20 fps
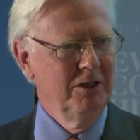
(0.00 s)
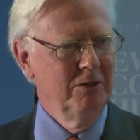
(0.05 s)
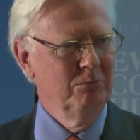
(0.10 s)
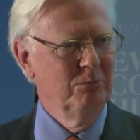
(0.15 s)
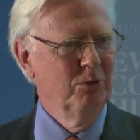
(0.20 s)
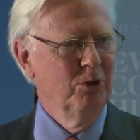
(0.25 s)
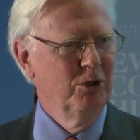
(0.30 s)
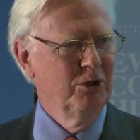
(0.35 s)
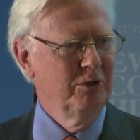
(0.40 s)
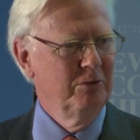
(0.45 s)

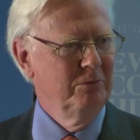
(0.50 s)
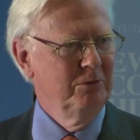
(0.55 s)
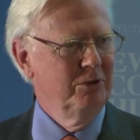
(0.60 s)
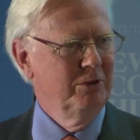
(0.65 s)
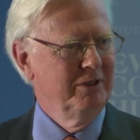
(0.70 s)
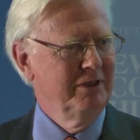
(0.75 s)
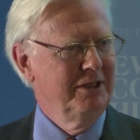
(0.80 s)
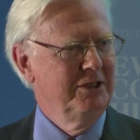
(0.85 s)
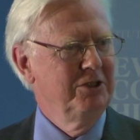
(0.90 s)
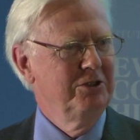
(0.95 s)
more and
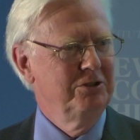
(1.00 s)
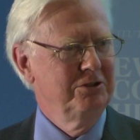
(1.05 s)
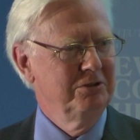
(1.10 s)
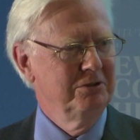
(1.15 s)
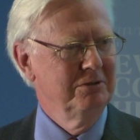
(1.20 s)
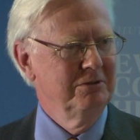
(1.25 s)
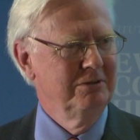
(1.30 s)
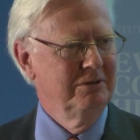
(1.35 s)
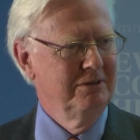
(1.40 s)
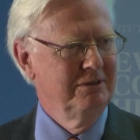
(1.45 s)
more
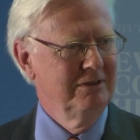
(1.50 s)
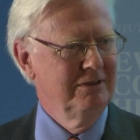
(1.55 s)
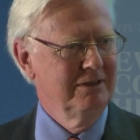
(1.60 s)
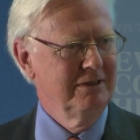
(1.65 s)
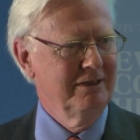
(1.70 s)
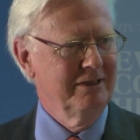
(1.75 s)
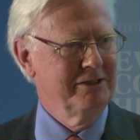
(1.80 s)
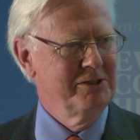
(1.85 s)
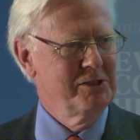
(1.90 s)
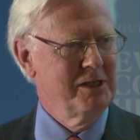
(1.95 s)
into
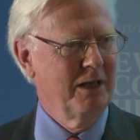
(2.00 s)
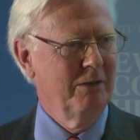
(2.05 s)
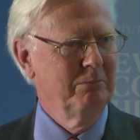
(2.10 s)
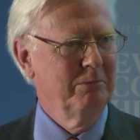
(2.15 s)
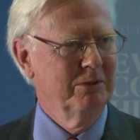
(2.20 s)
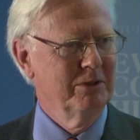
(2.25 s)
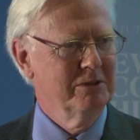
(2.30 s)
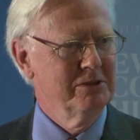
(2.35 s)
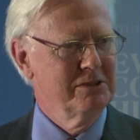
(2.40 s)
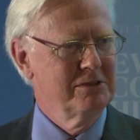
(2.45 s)
the
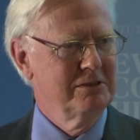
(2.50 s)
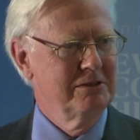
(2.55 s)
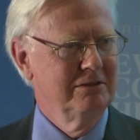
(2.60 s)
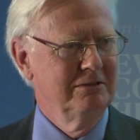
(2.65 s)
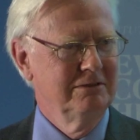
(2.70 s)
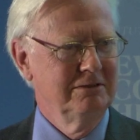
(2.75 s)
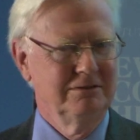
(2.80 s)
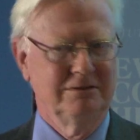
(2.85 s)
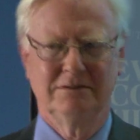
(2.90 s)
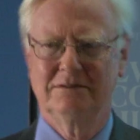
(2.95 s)
examples
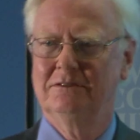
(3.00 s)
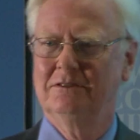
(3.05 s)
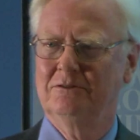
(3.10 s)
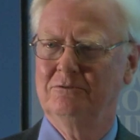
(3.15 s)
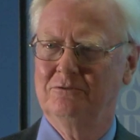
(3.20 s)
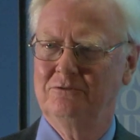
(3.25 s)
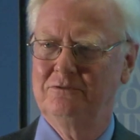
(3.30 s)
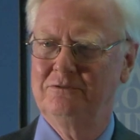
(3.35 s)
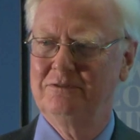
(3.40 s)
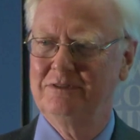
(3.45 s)

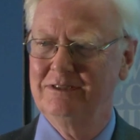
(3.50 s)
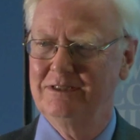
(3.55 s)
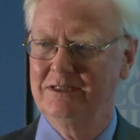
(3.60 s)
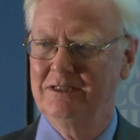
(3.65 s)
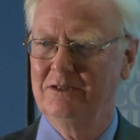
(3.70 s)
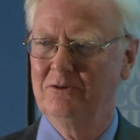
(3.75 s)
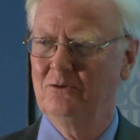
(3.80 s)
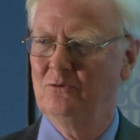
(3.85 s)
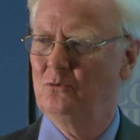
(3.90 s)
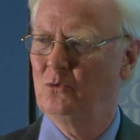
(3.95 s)
of
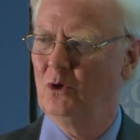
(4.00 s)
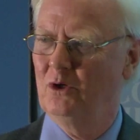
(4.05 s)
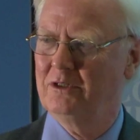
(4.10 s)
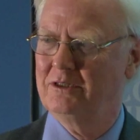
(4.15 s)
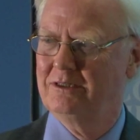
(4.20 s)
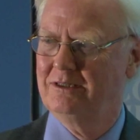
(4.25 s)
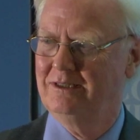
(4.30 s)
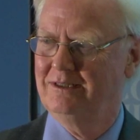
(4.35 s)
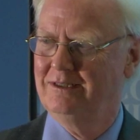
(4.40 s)
uh, what